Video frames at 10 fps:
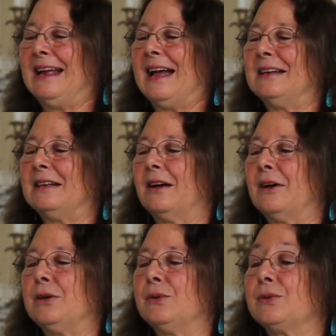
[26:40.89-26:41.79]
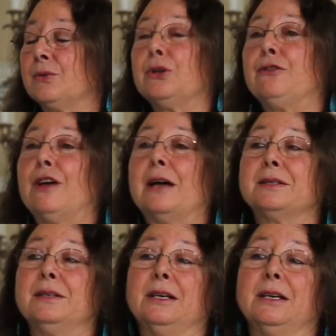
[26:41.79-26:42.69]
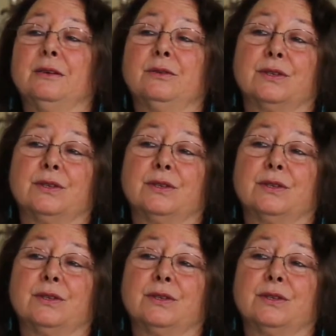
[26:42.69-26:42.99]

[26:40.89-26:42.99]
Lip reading: And it was really fascinating,